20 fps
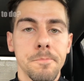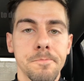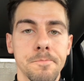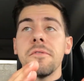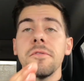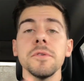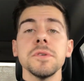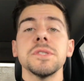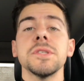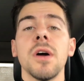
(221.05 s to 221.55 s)

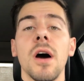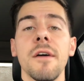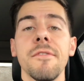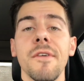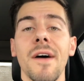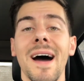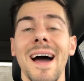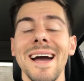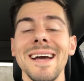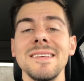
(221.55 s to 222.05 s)
First off,
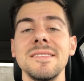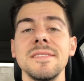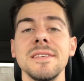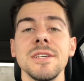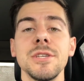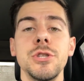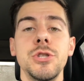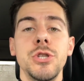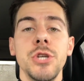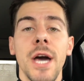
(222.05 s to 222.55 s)
I
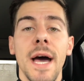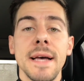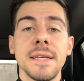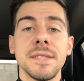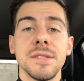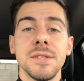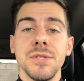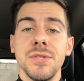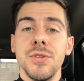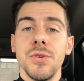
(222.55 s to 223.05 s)

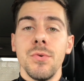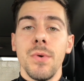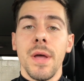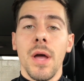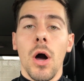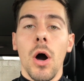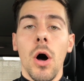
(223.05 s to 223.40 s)
suggest doing